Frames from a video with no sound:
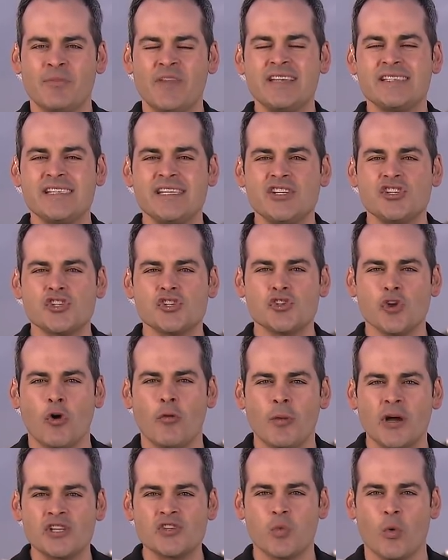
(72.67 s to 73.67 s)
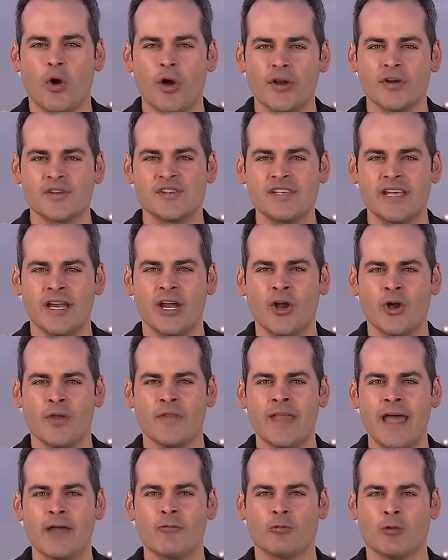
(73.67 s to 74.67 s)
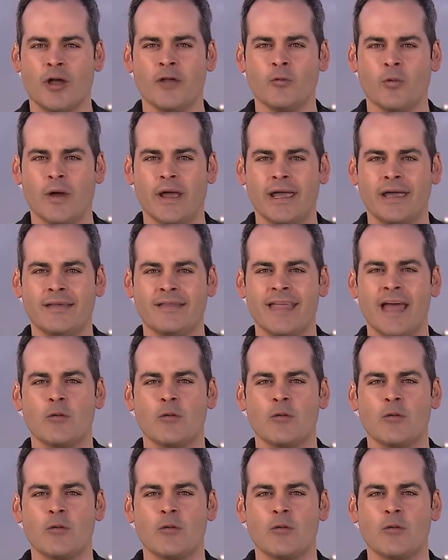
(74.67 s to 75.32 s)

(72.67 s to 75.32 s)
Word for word: This is so much water sitting on that runway